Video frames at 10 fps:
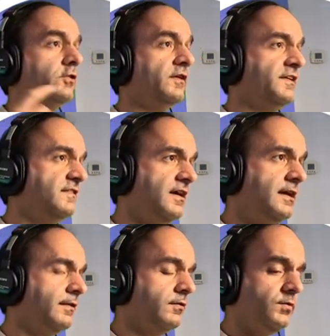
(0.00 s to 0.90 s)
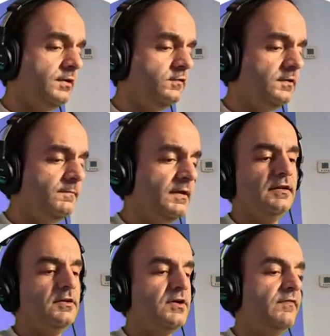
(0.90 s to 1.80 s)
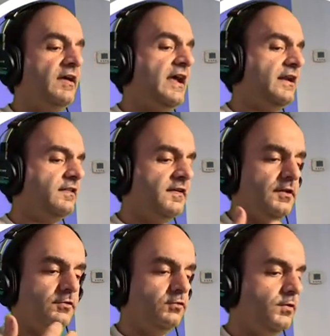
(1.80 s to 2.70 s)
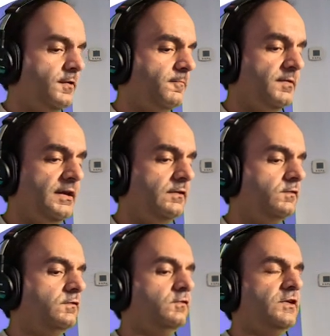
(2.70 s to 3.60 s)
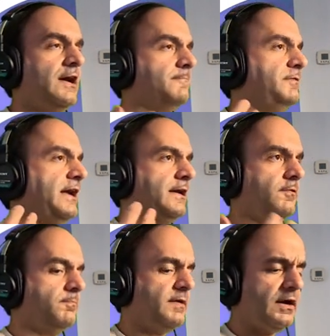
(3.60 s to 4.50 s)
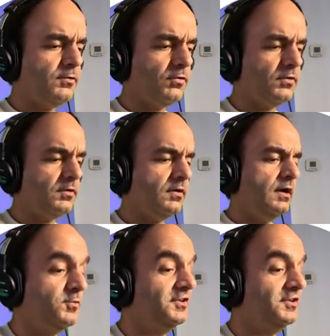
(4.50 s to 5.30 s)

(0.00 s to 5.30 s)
Charlie Day as Luigi, and you have Anna Taylor Joy as Peach, Jack Black as Bowser. The